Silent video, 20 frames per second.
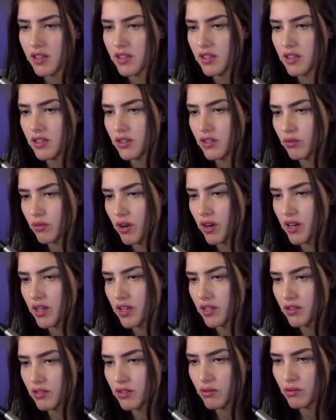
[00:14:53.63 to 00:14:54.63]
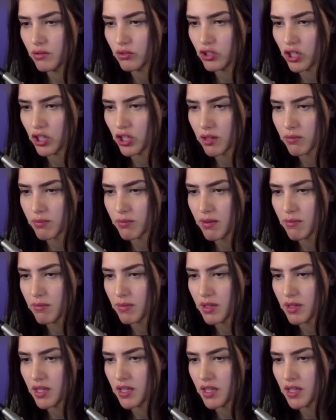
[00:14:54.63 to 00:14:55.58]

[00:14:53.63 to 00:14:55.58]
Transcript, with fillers: He's threatening to checkmate me